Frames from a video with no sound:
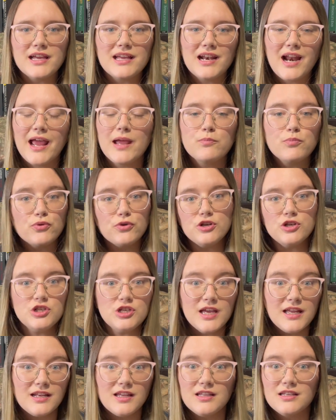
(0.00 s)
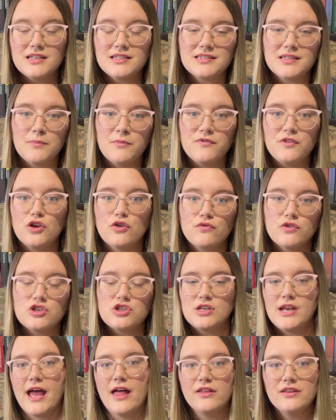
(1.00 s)
And I appreciated some of the
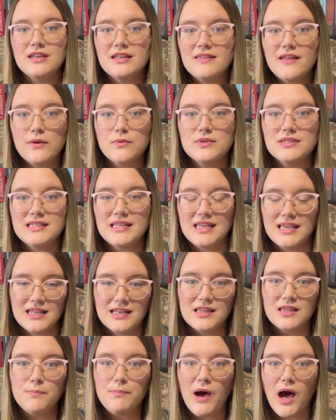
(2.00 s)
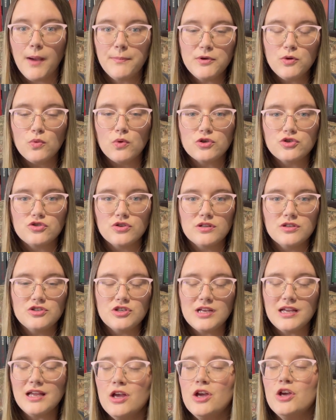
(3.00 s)
originality that was in the Poppy War
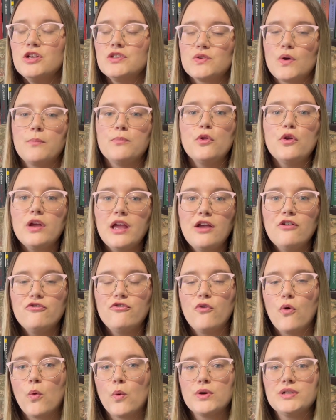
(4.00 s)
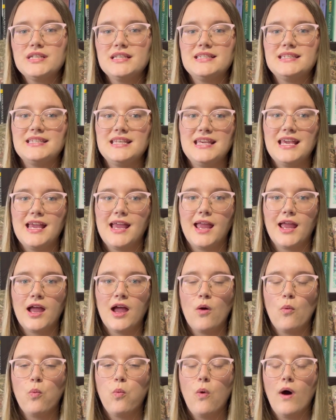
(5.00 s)
trilogy. So I'm looking forward to seeing
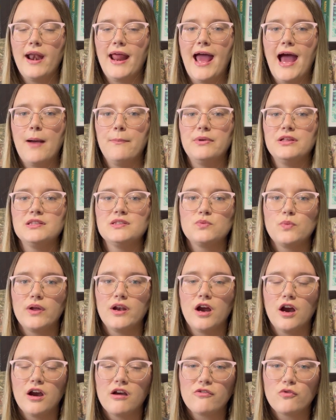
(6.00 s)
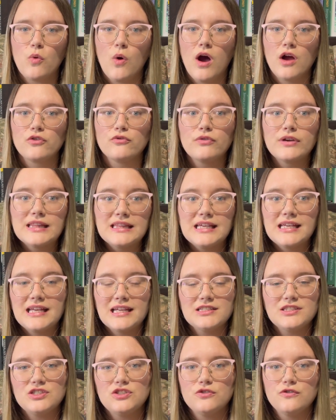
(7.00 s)
what happens when R.F. Kuang really
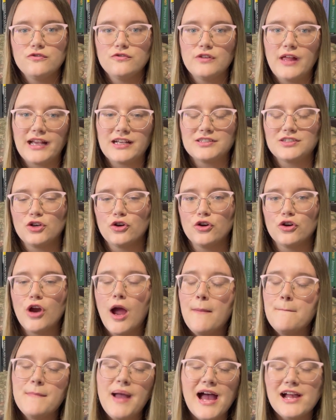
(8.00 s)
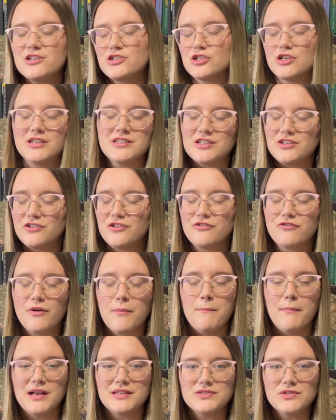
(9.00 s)
gets to flex her imaginative
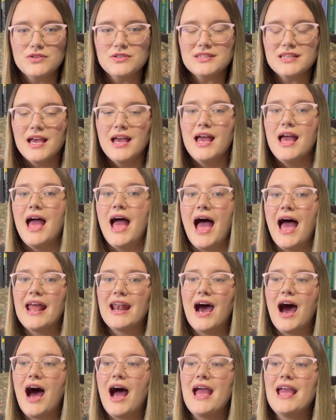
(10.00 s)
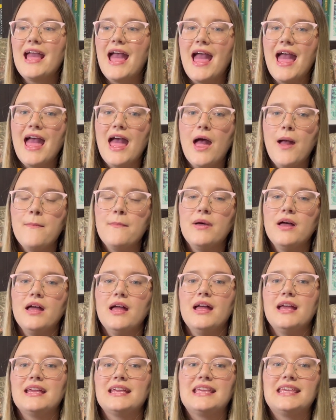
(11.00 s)
muscles. And I am
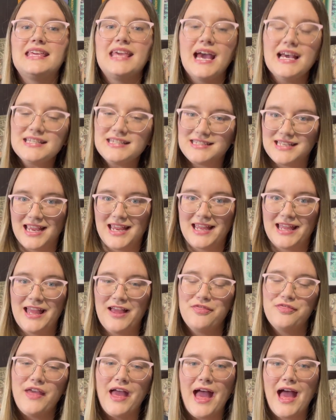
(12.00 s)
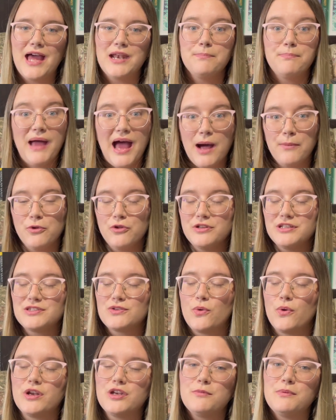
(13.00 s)
guessing that Babel is
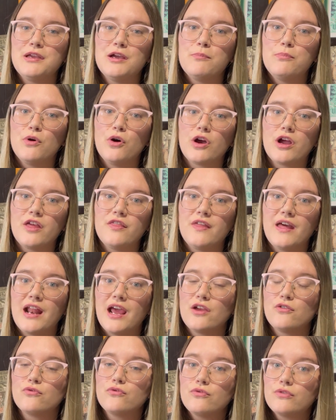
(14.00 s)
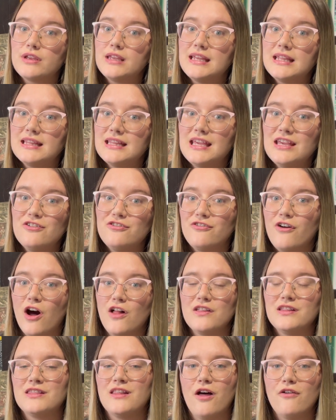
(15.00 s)
going to be a book that I really
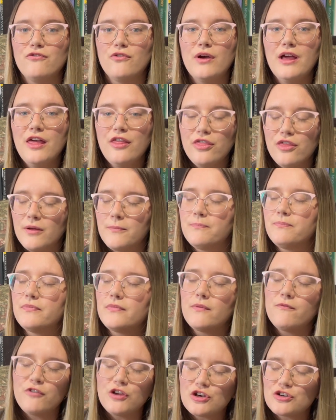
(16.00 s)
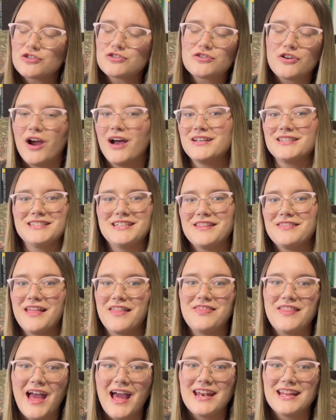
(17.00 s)
fall in love with. Fingers crossed
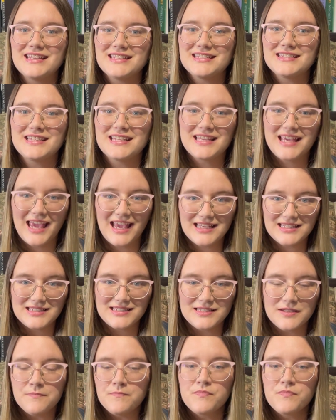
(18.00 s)
that that is the case.